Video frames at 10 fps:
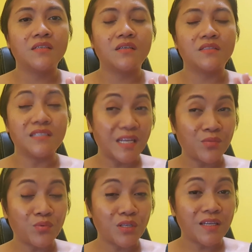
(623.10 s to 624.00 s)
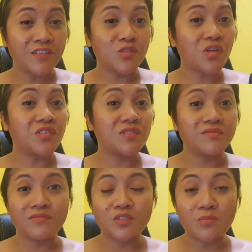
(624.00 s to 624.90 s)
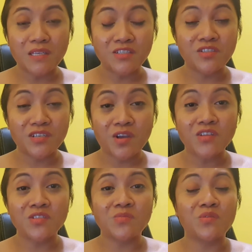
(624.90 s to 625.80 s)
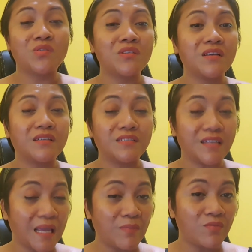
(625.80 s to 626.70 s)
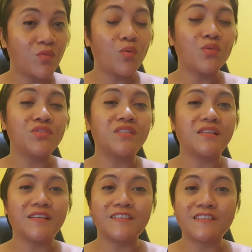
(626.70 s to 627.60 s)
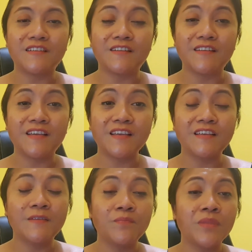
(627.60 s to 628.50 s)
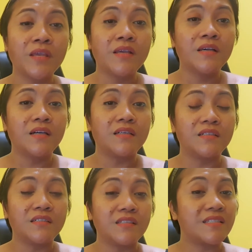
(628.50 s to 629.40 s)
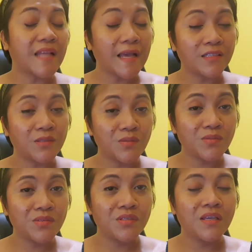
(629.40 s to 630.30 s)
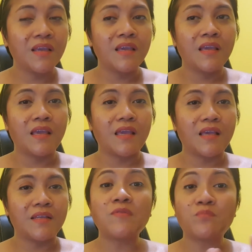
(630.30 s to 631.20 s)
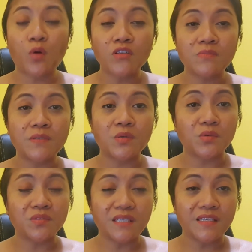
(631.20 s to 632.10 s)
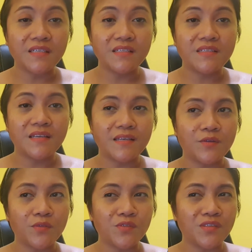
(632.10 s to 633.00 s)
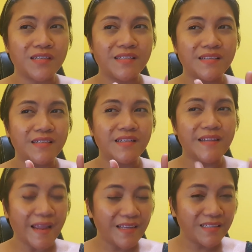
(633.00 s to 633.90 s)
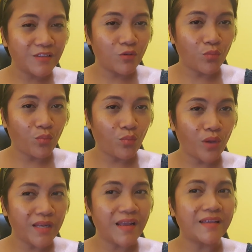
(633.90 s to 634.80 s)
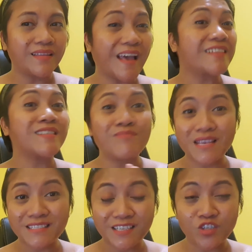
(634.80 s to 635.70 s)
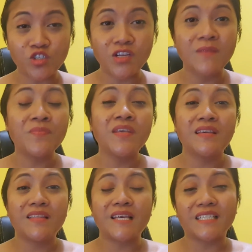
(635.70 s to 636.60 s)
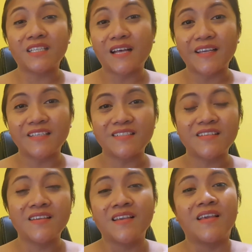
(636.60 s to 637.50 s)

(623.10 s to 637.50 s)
uh, the date when I started to message the customer, the name of course, the LinkedIn link, uh, the status, and prospect or lead, and also the, the date when I last messaged that client.